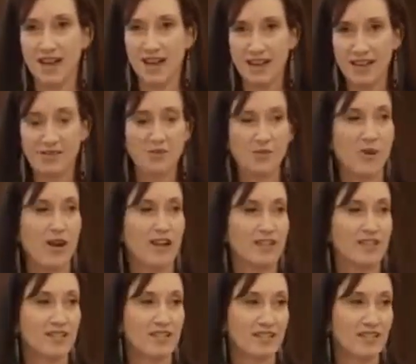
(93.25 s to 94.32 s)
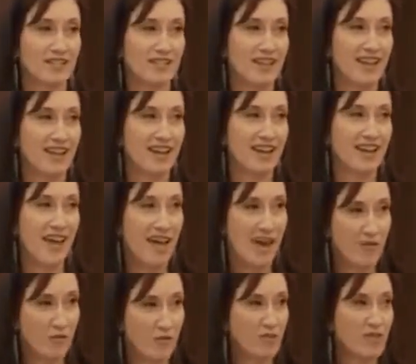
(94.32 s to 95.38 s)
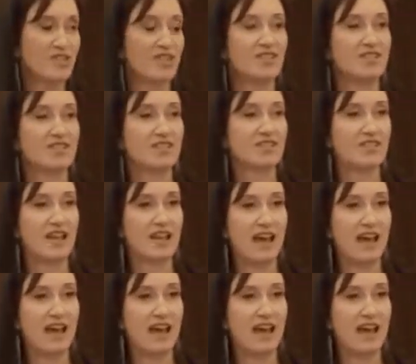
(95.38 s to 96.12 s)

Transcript: I left practice and I have a business